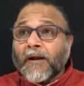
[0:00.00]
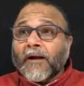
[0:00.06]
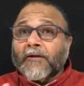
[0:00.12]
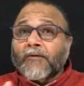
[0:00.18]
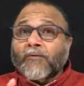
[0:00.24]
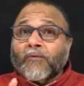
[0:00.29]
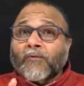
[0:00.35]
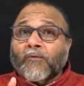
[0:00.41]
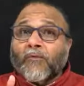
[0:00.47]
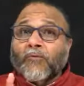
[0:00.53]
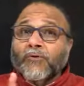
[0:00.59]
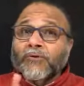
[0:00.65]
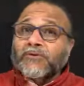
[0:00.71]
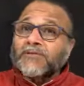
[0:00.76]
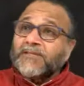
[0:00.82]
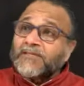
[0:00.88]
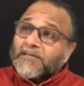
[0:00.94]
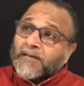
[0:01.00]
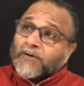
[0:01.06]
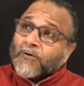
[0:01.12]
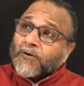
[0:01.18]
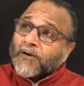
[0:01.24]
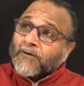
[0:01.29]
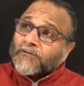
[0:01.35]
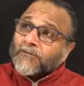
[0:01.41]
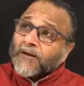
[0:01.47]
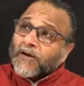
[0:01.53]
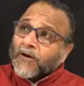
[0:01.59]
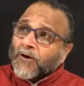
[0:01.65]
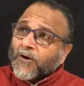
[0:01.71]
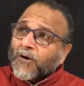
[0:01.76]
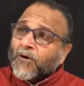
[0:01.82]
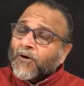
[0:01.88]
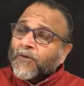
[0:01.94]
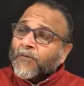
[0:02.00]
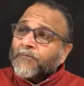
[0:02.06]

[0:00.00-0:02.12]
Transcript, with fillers: and who is this ignorant fellow?